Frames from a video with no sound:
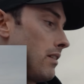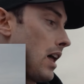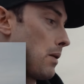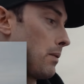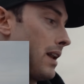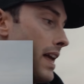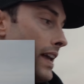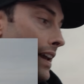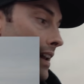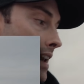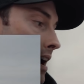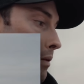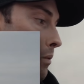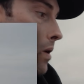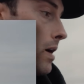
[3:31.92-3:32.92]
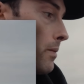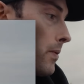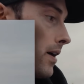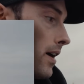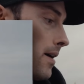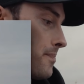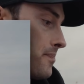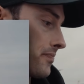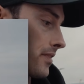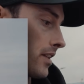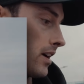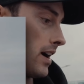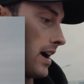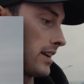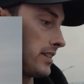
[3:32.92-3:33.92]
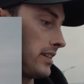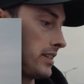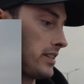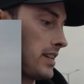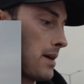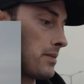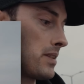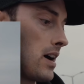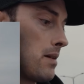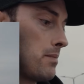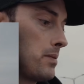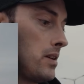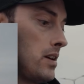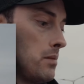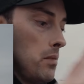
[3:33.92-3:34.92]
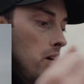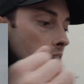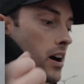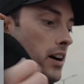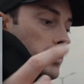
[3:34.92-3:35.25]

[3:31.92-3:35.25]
of light we're letting in and how wide we are. I actually stepped up my